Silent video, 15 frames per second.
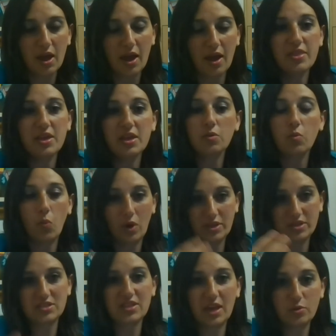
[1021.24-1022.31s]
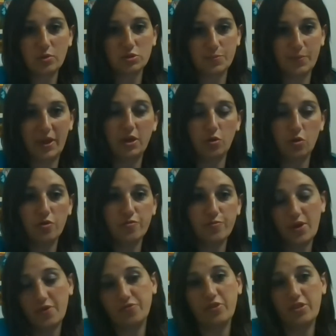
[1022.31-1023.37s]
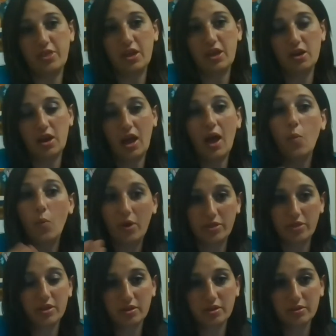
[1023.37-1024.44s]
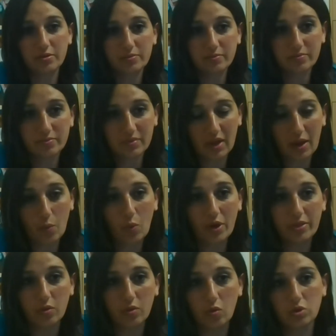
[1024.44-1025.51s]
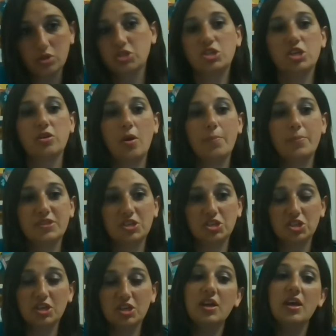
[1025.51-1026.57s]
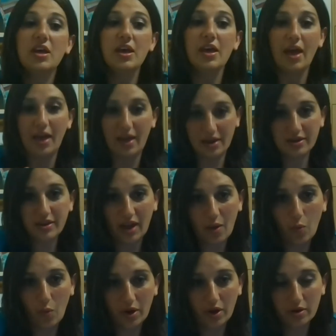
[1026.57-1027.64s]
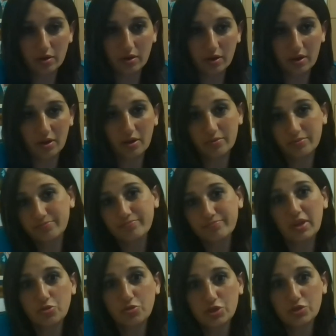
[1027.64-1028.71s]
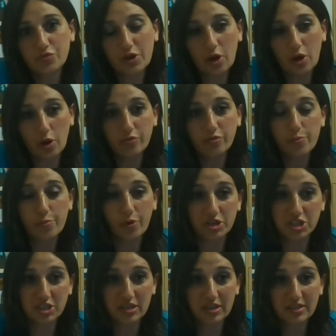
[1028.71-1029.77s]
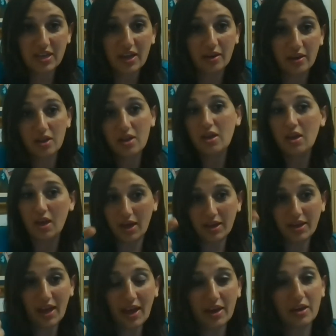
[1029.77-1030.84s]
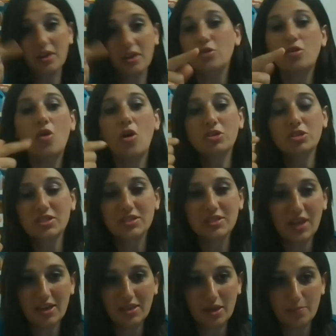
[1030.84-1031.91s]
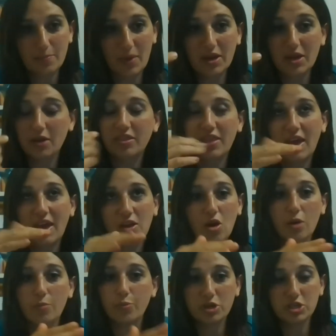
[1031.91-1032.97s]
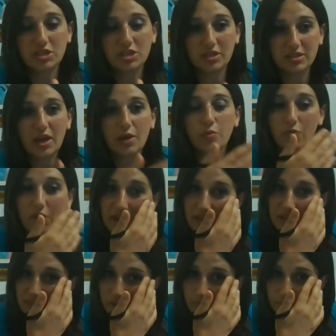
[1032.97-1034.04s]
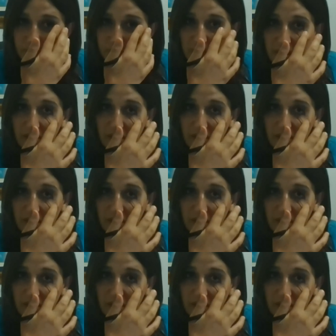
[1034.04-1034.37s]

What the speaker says: And then once that was paid off, then I won the AutoJet competition, and I won an interest-free loan from Project Natan. Again, you can't just take that money, and thank God, Project Natan, really, they